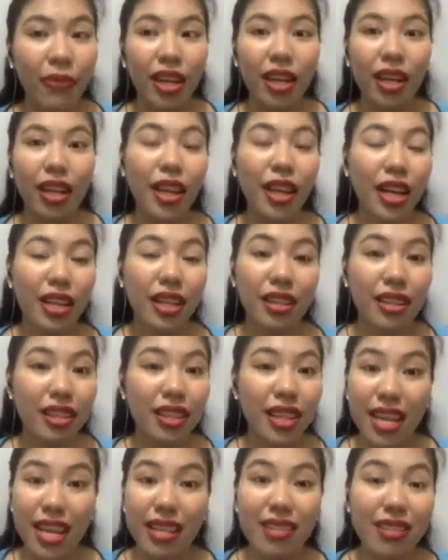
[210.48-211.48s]
the
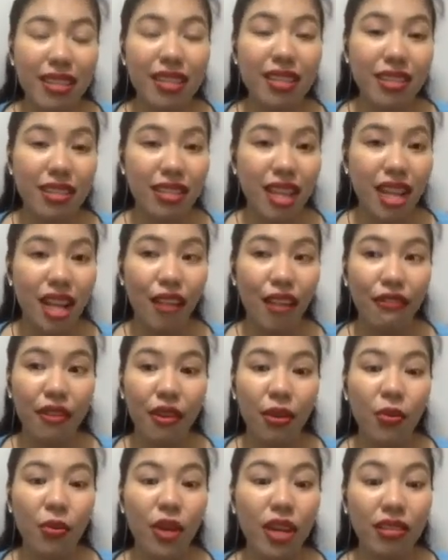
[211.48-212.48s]
text itself,
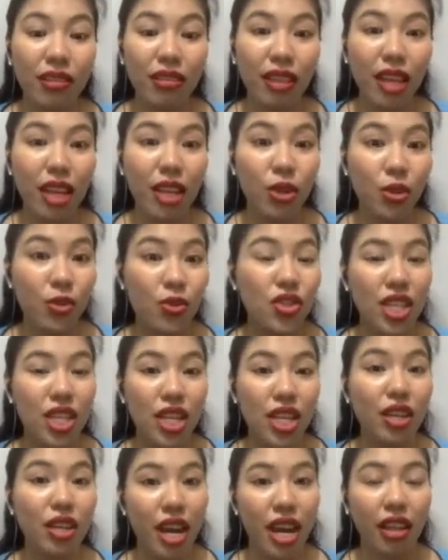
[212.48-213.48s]
what can you
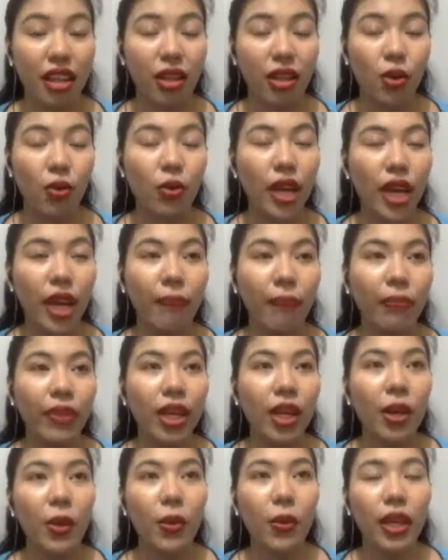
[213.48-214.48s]
see right away?
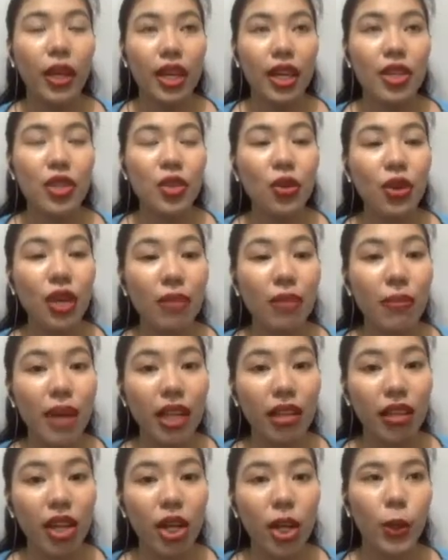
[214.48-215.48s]
Okay, so it
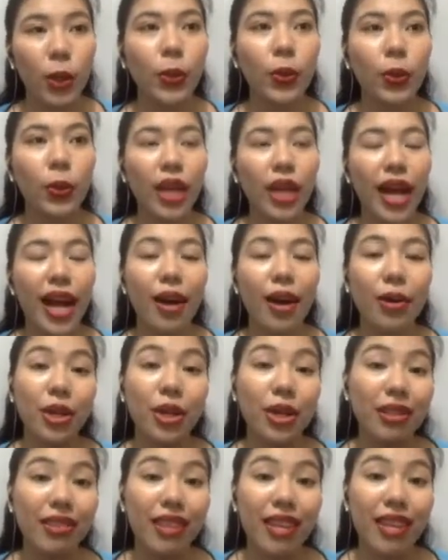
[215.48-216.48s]
might include how
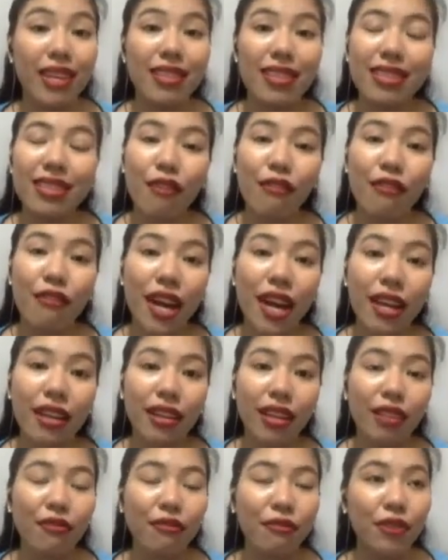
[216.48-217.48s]
your text is
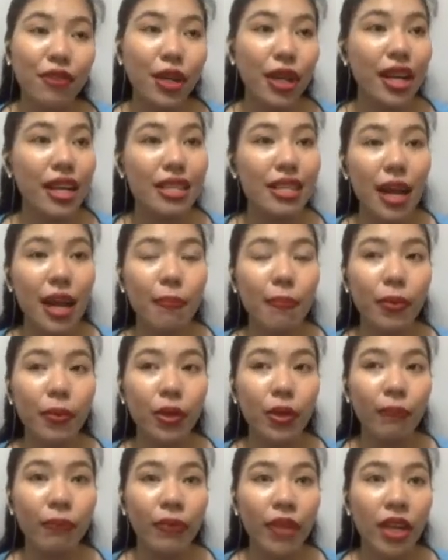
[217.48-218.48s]
divided. For
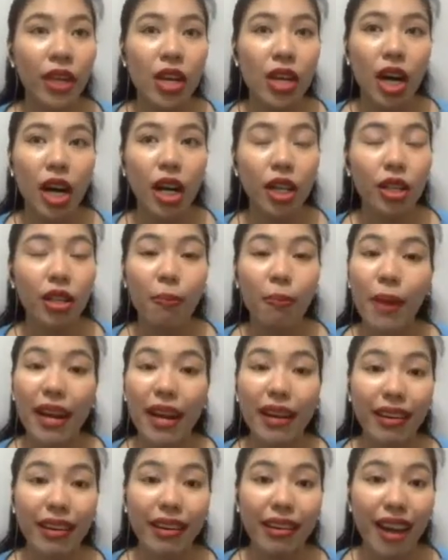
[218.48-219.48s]
example, are the
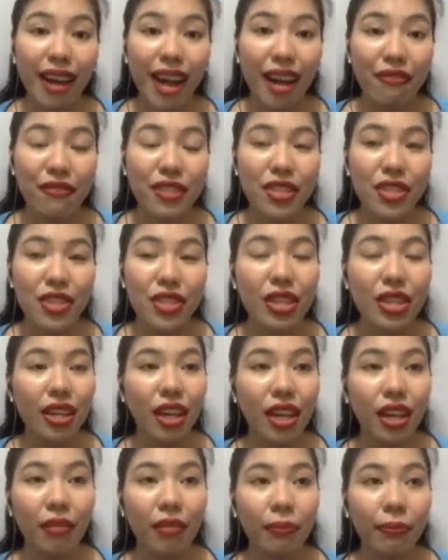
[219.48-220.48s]
paragraphs
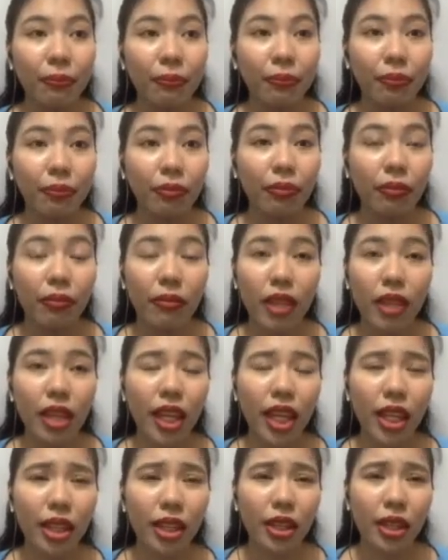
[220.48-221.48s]
in
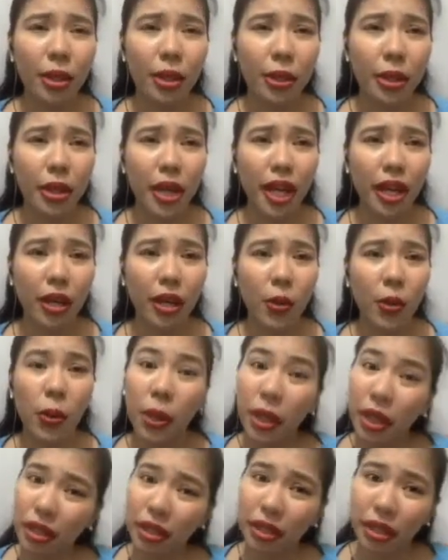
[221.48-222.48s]
the correct
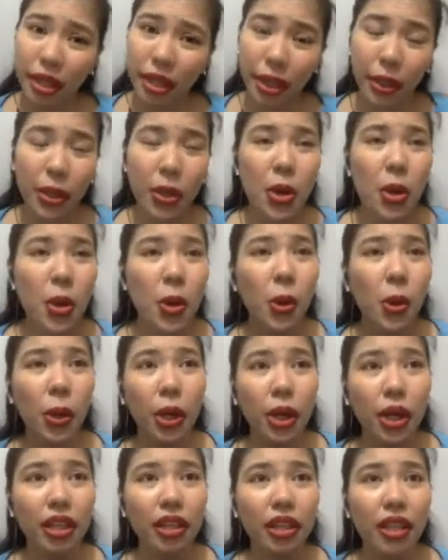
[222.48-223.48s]
order?
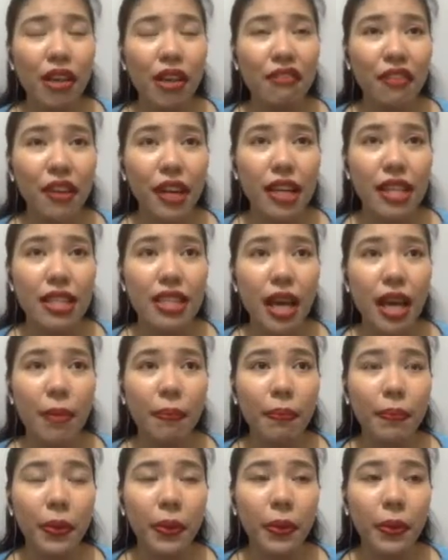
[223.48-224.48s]
Or take, for
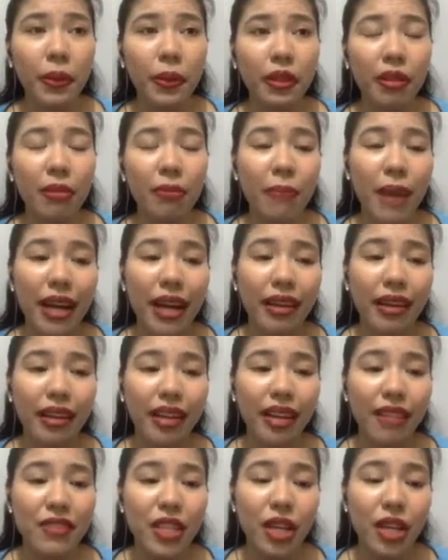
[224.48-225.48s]
example, the paragraphs